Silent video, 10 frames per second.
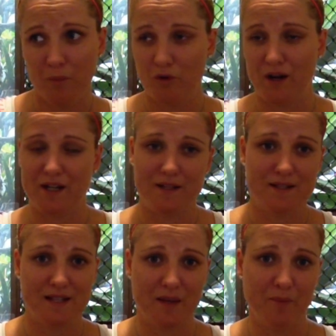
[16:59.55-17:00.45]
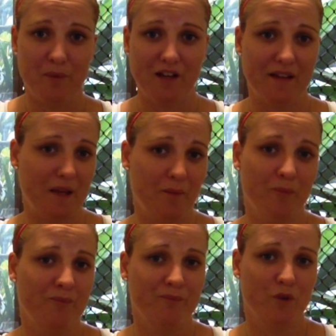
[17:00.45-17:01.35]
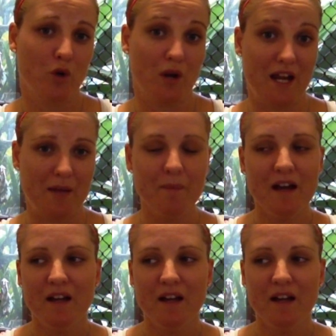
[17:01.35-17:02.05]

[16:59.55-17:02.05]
pregnancy belly cream.